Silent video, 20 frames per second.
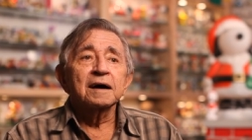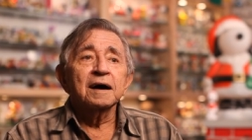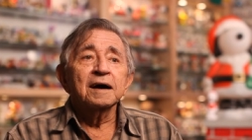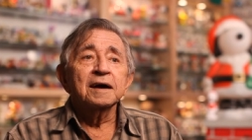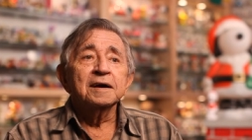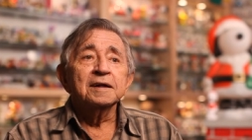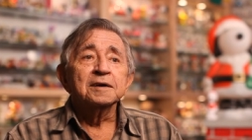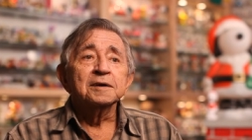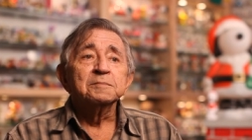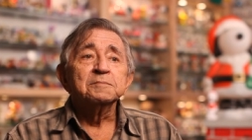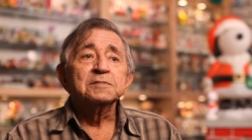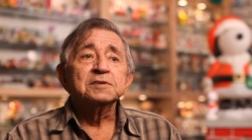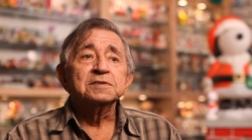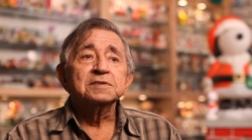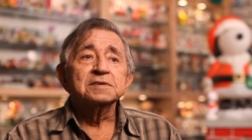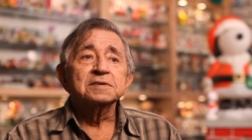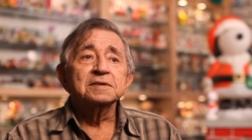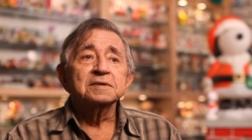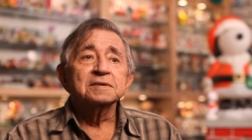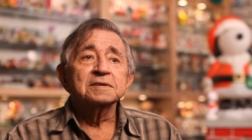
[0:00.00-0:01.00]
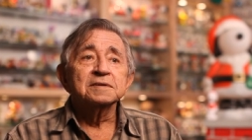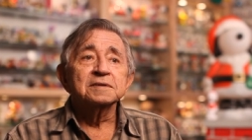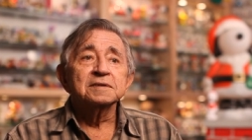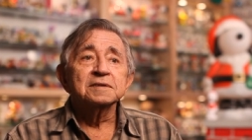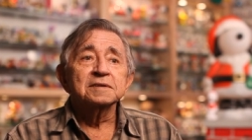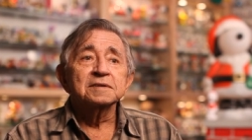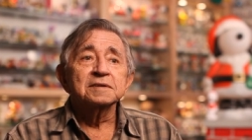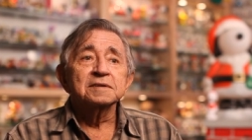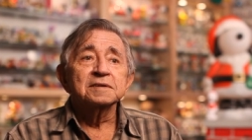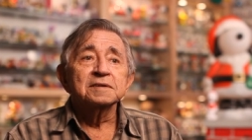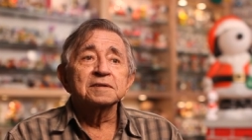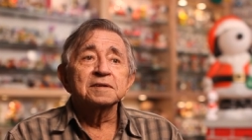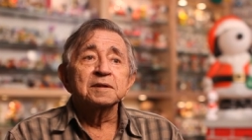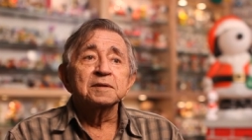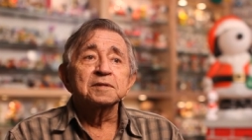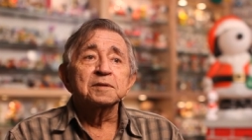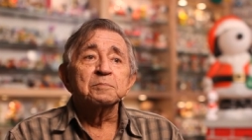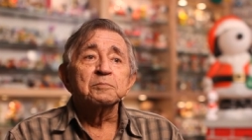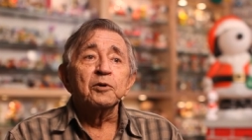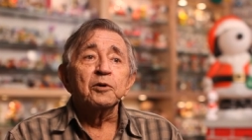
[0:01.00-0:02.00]
items,
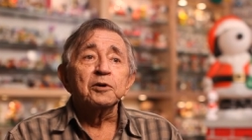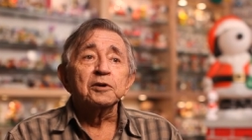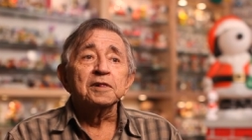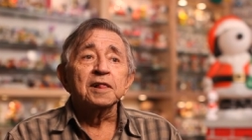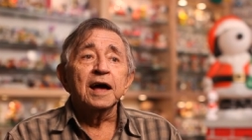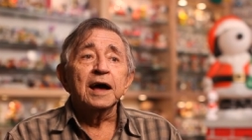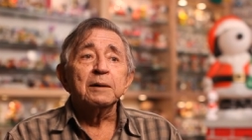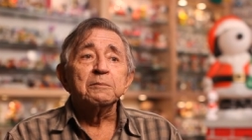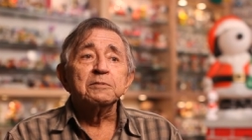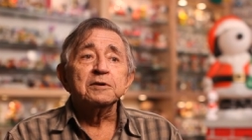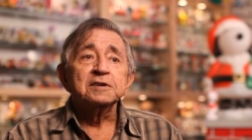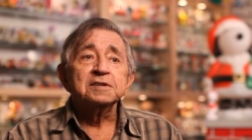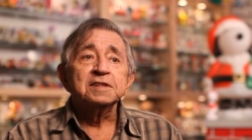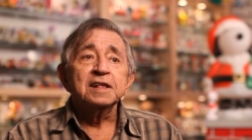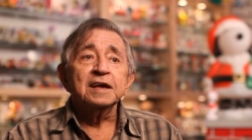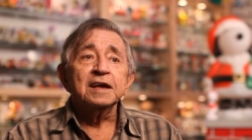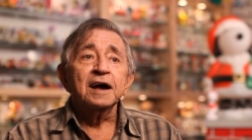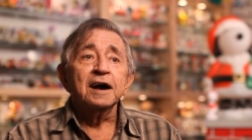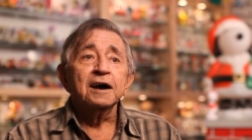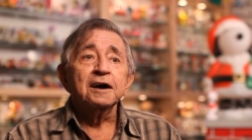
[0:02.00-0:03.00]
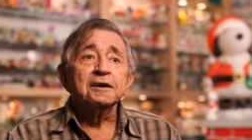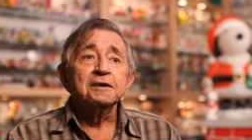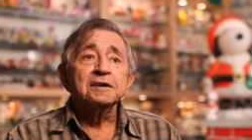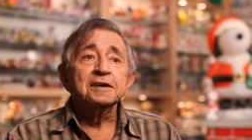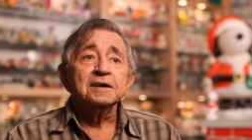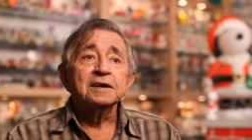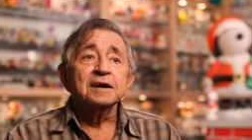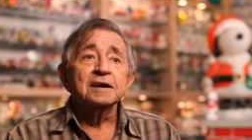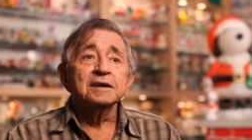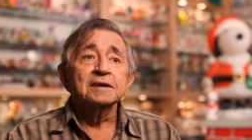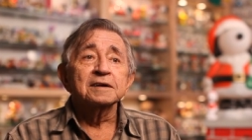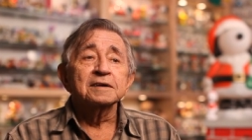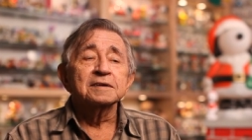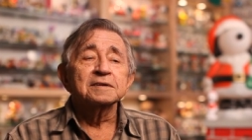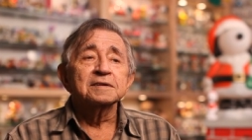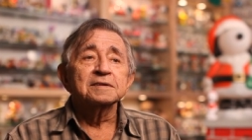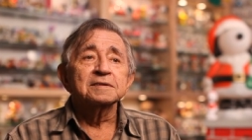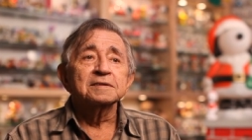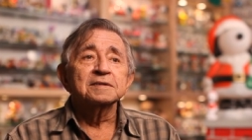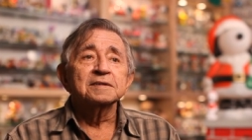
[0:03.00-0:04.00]
the, the more elaborate they are
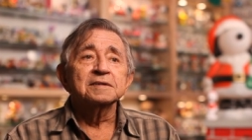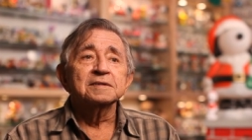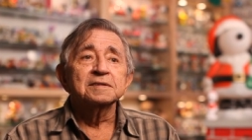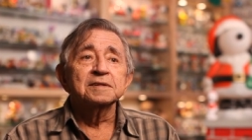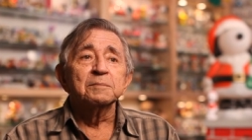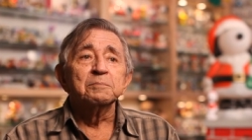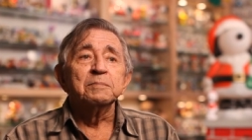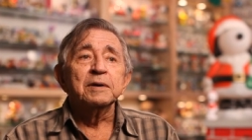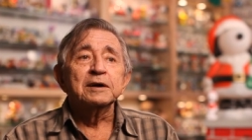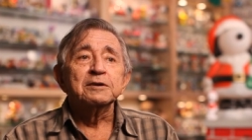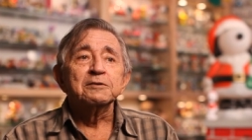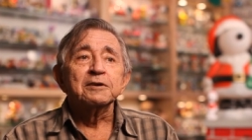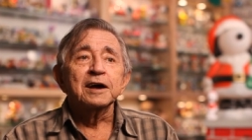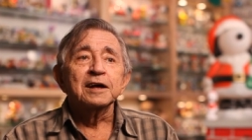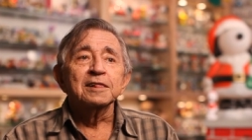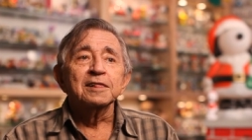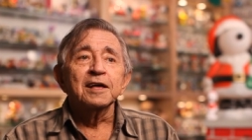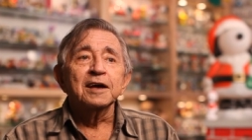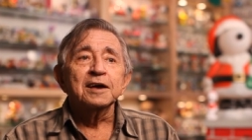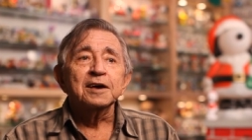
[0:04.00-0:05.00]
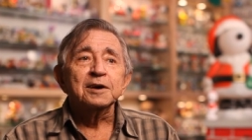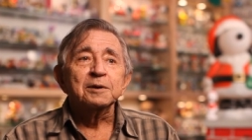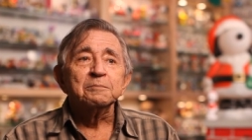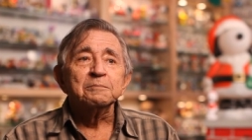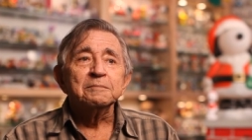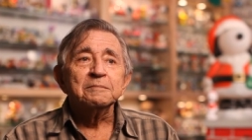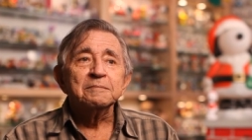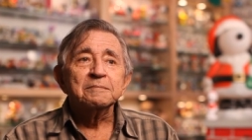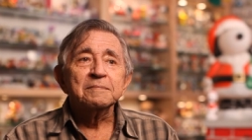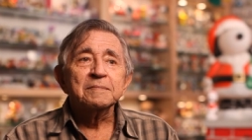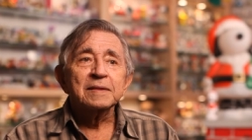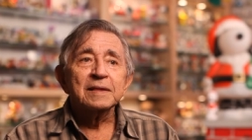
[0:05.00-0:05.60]
the better I like them.